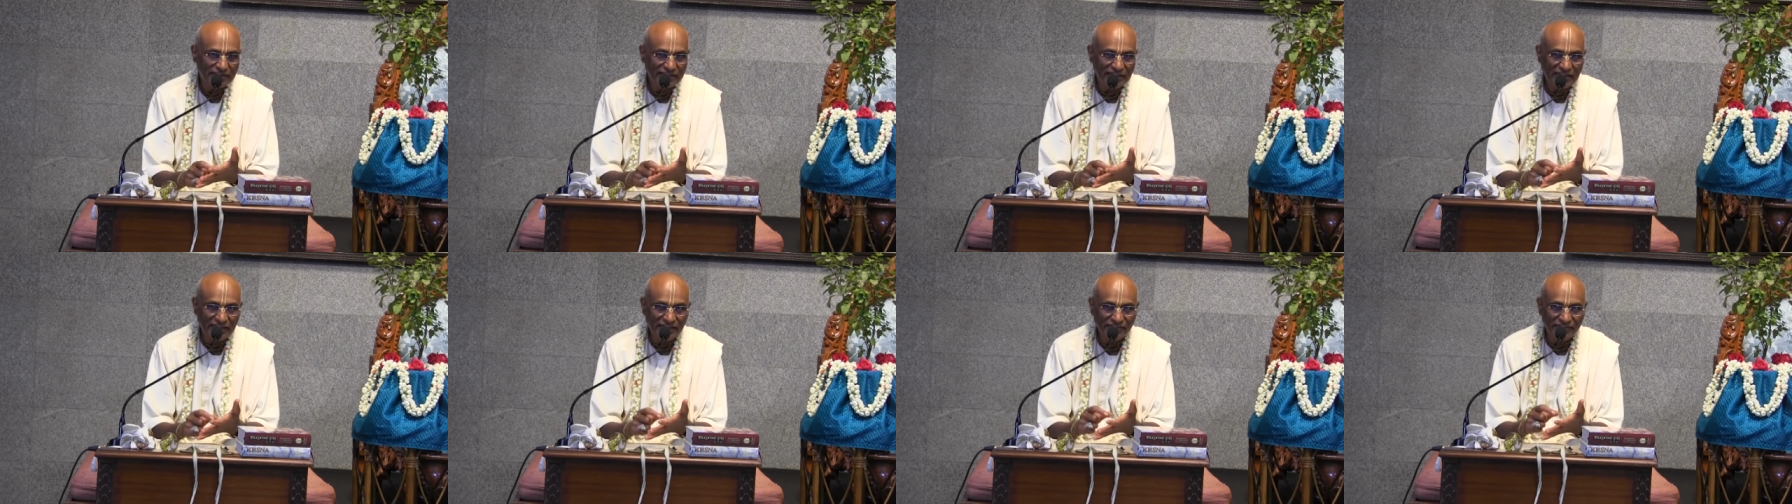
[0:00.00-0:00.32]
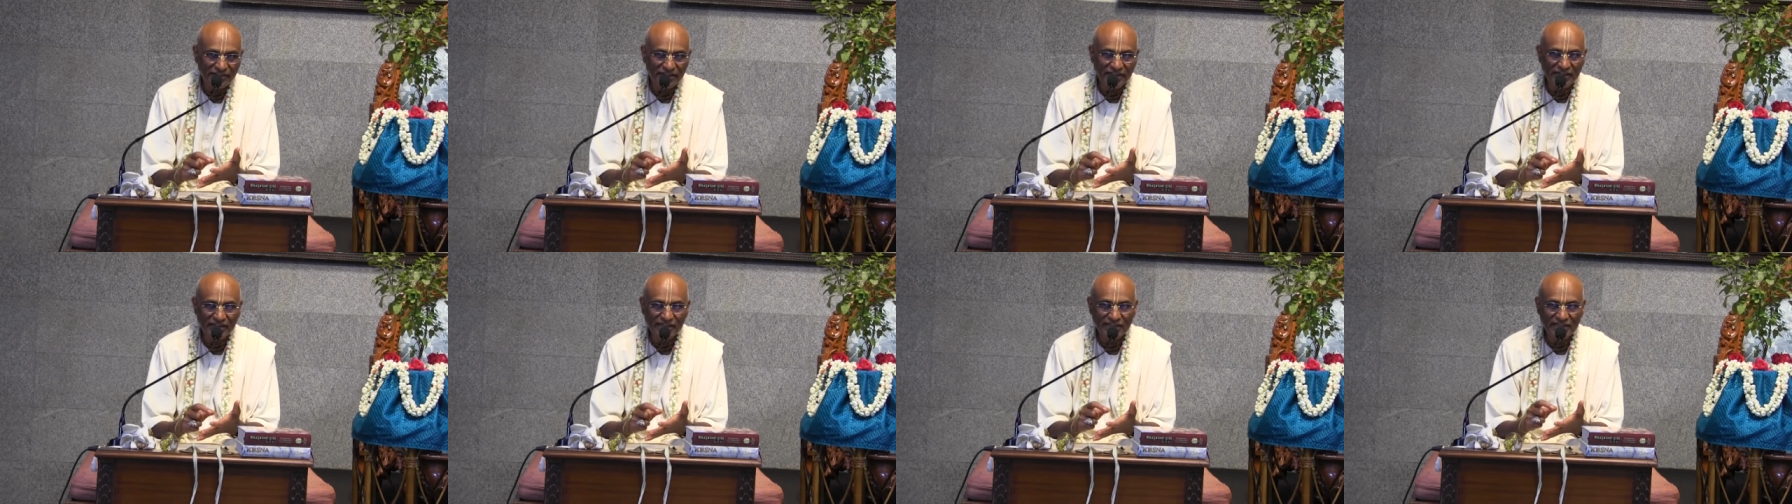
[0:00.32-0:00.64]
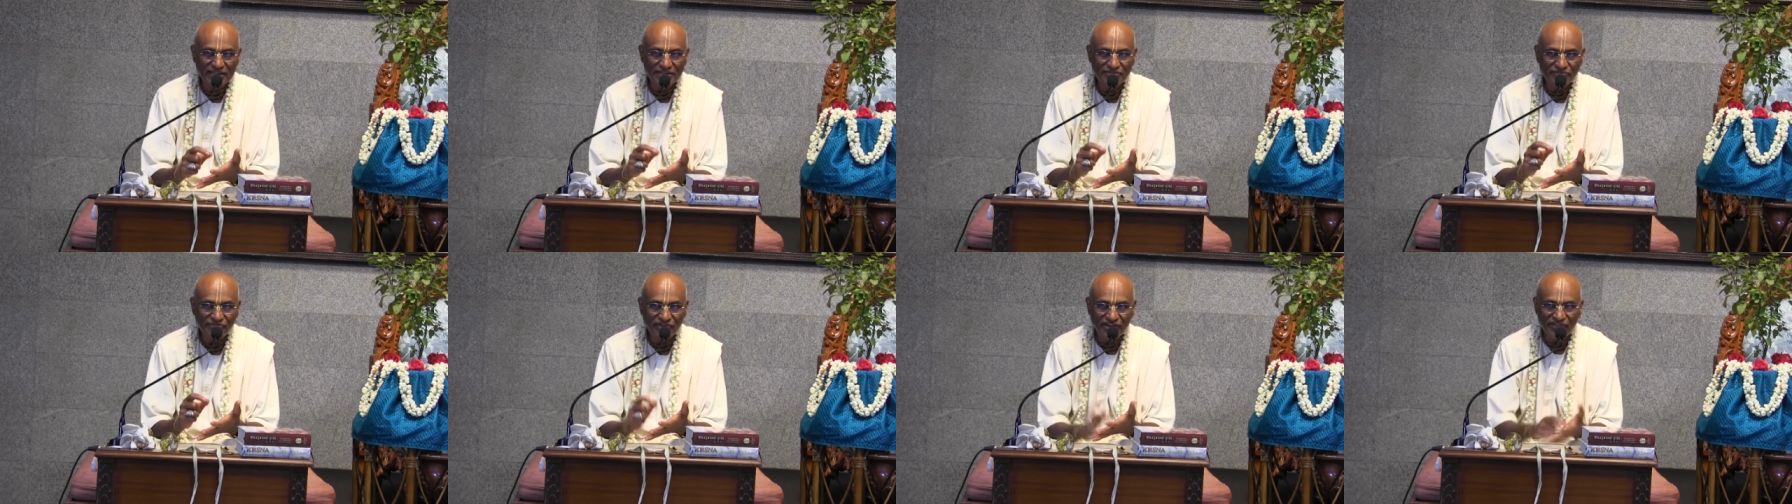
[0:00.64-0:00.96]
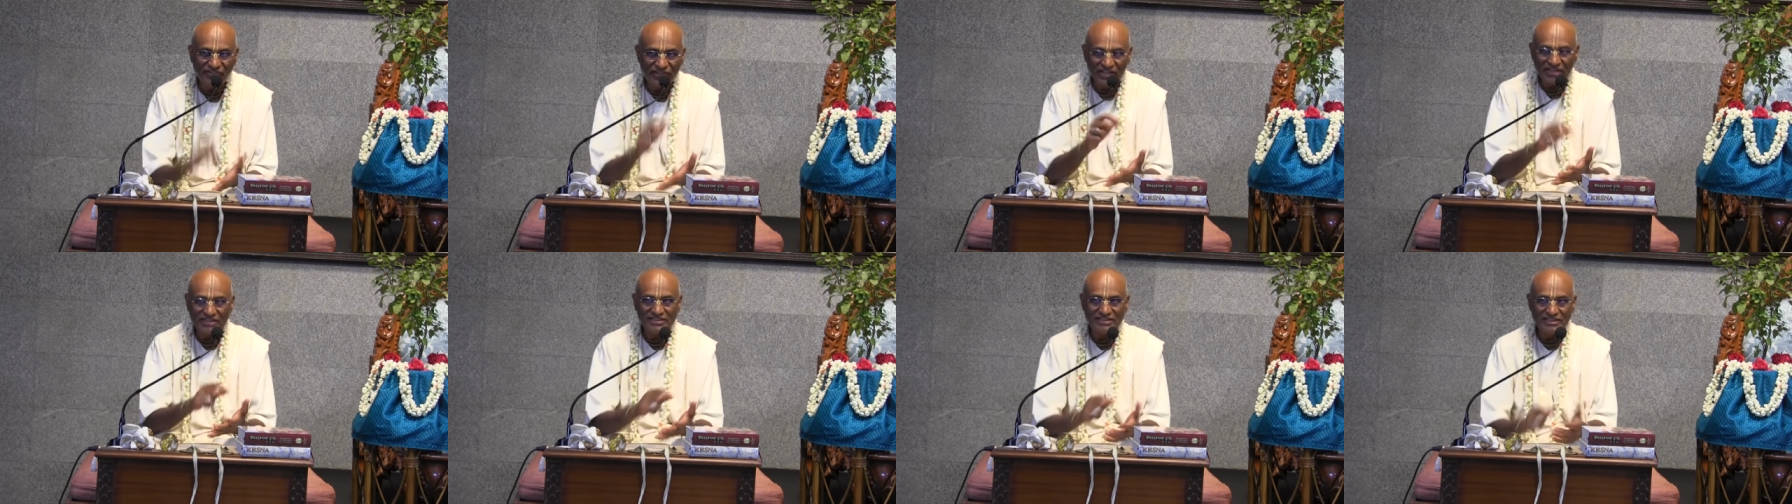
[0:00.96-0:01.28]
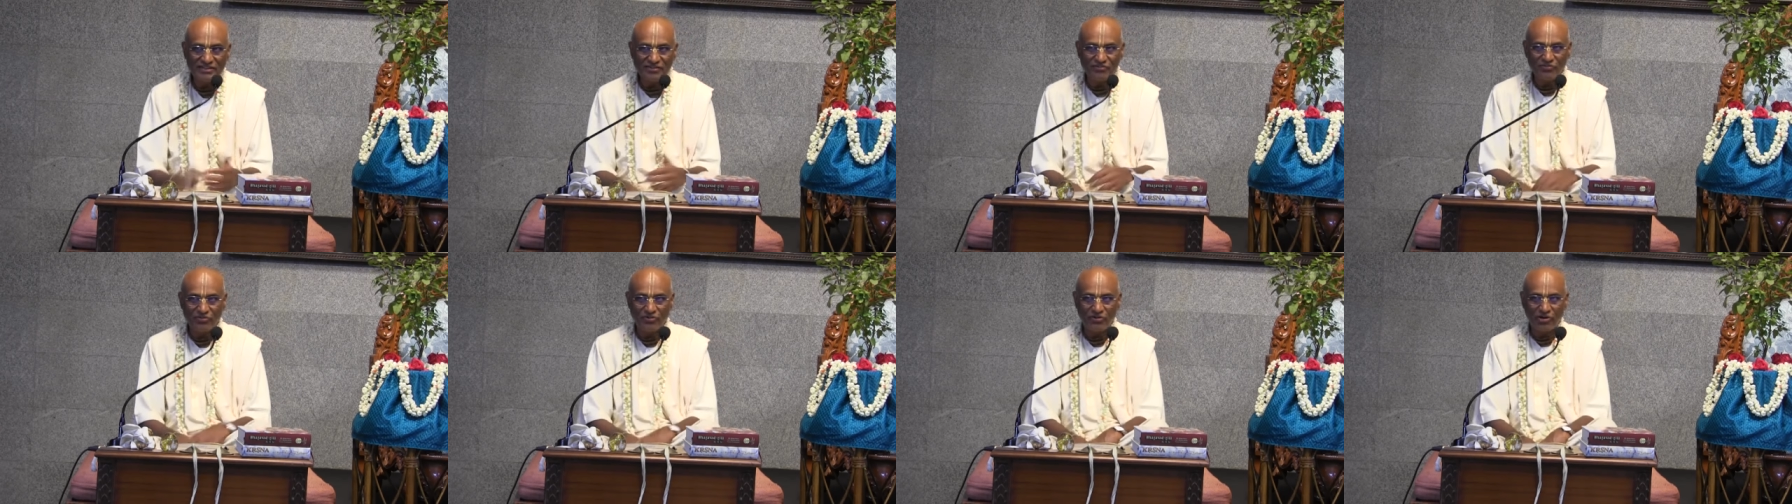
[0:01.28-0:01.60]
the living entity's free will is
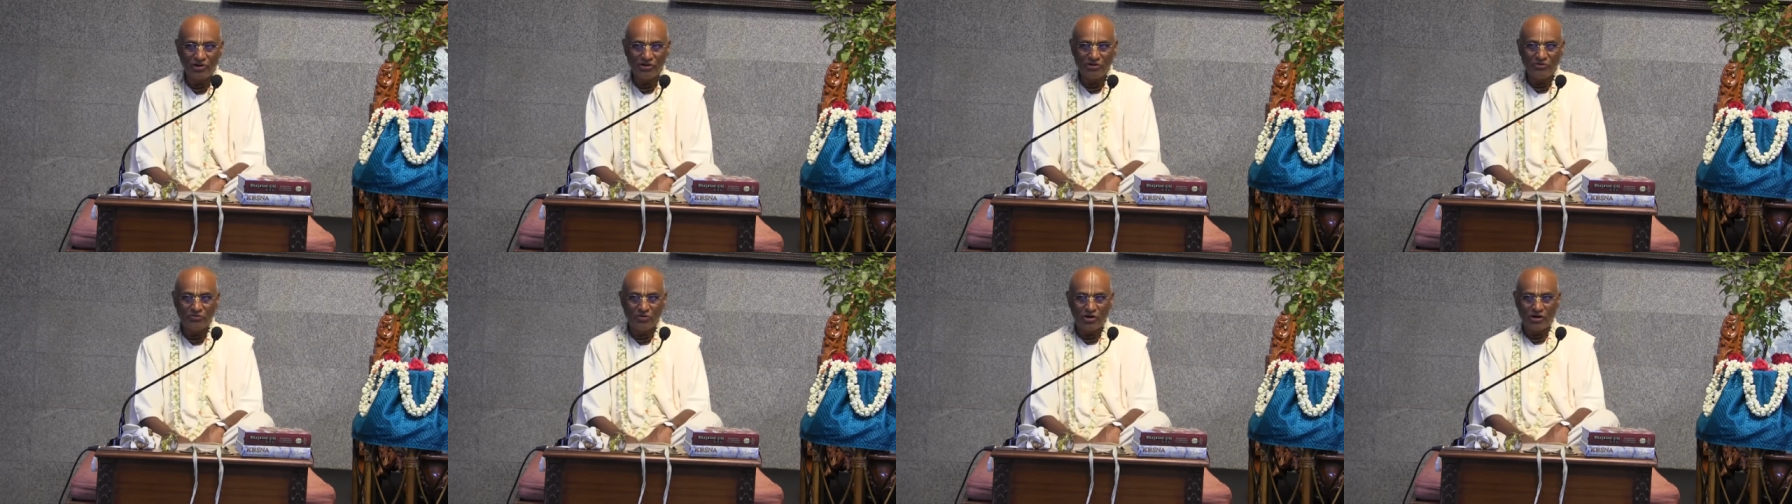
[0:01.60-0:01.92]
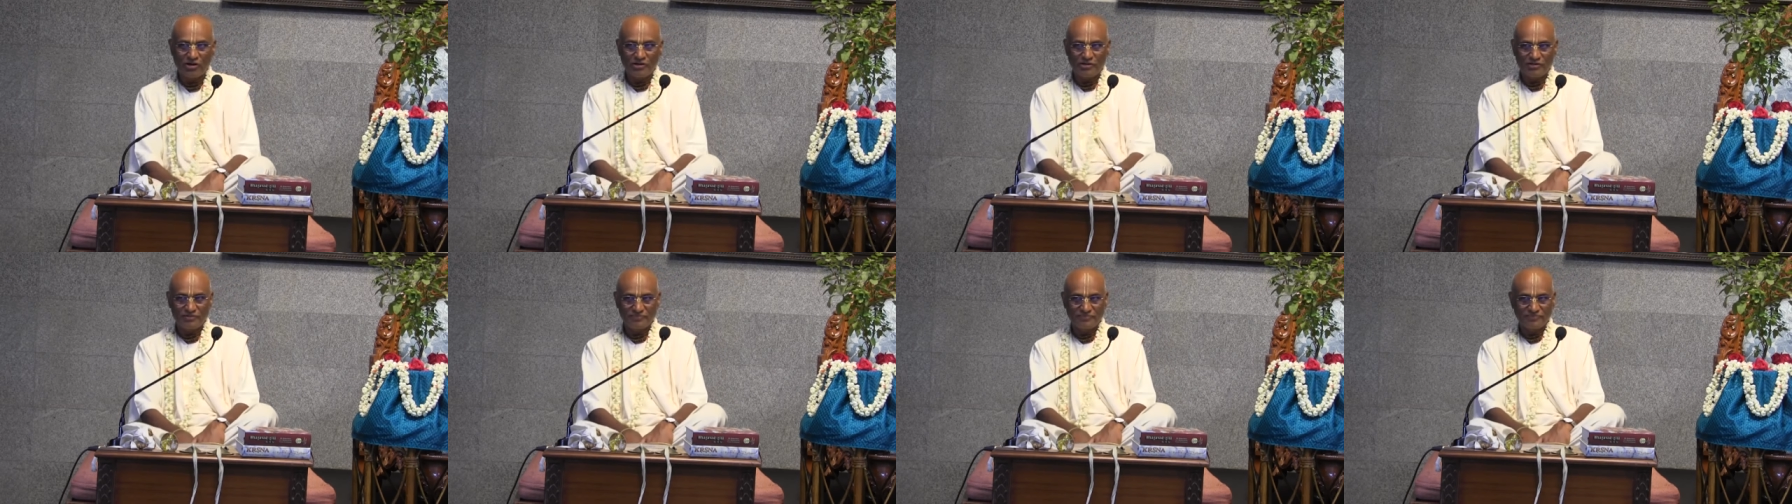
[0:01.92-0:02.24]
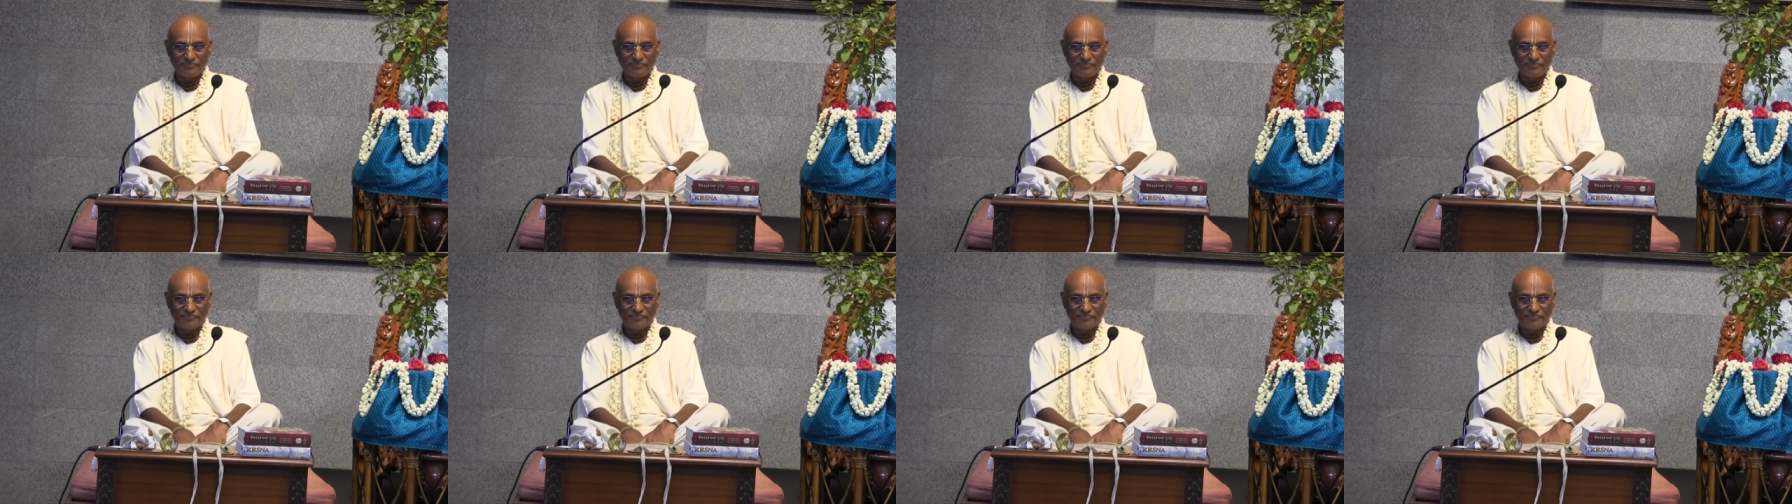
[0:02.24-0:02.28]
in, involved